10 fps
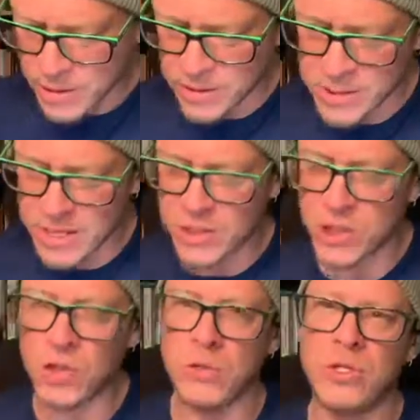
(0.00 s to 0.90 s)
Say the
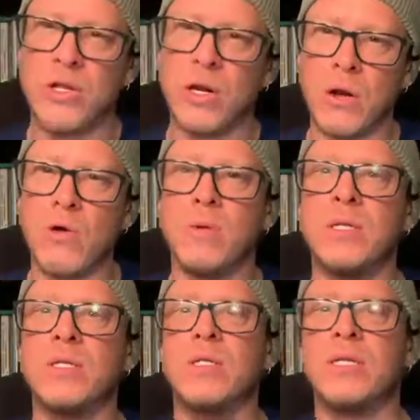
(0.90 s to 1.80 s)
Jews, the
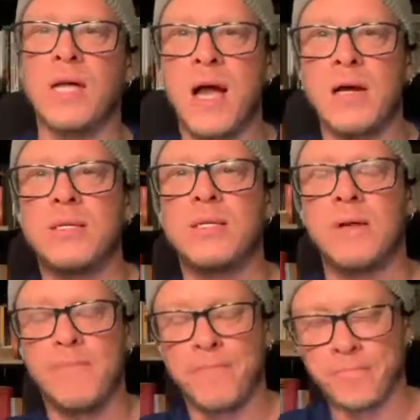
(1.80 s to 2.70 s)
globalists, the Zionists,
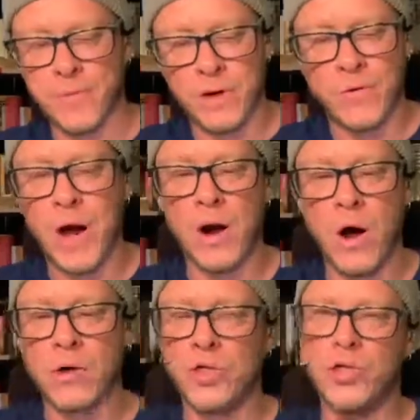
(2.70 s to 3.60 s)
not
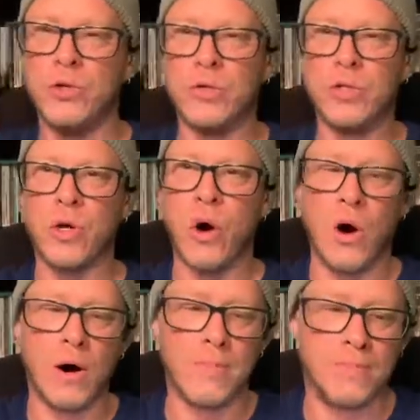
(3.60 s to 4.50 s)
all Jews
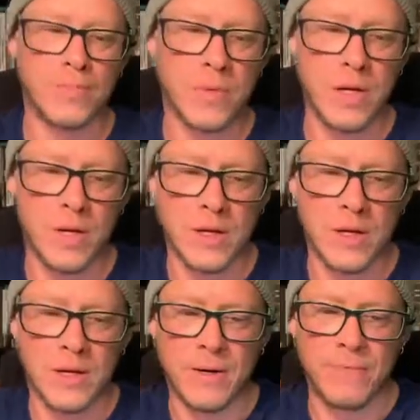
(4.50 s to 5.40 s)
are
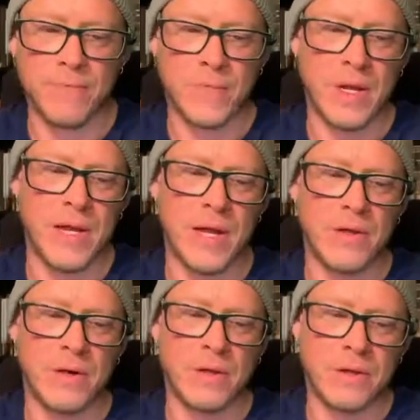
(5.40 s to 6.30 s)

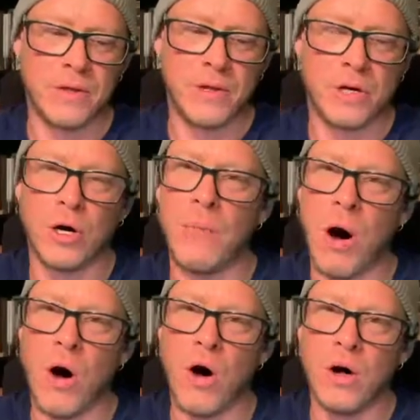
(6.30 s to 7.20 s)
in the
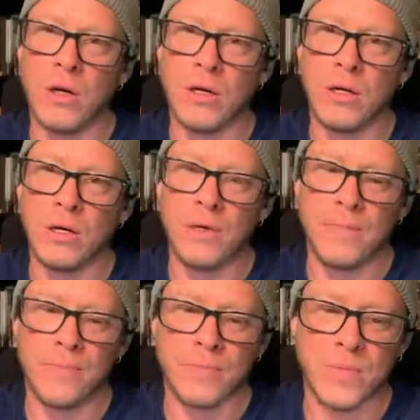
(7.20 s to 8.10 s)
cabal
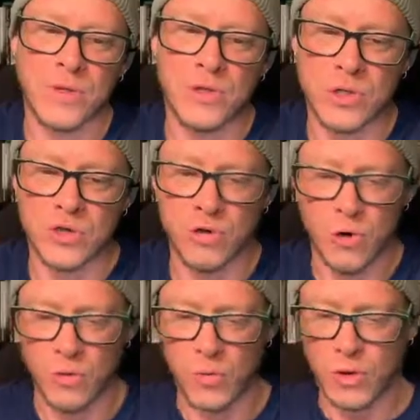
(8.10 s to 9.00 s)
to
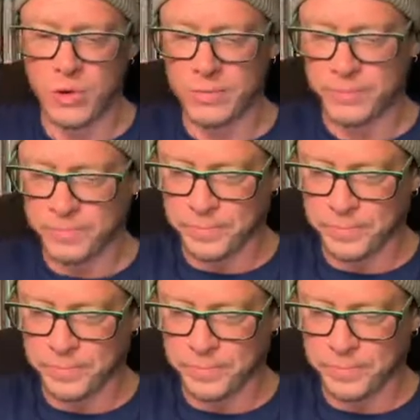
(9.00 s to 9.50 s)
control the world.